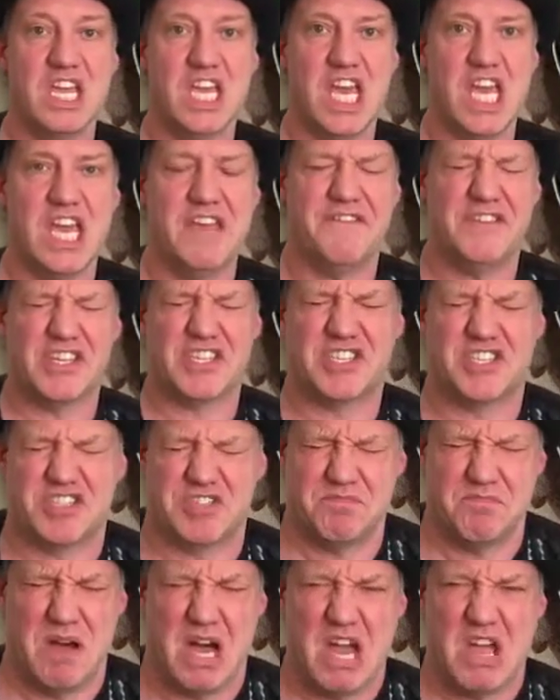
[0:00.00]
If you
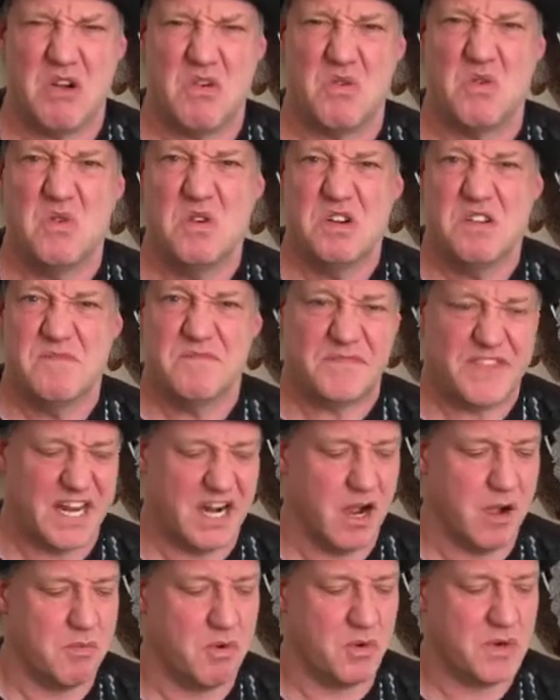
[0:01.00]
smile, then
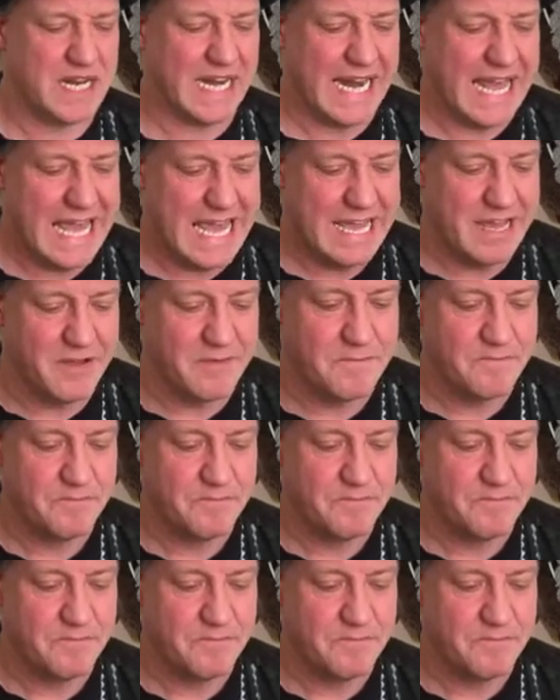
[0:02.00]
I will glare.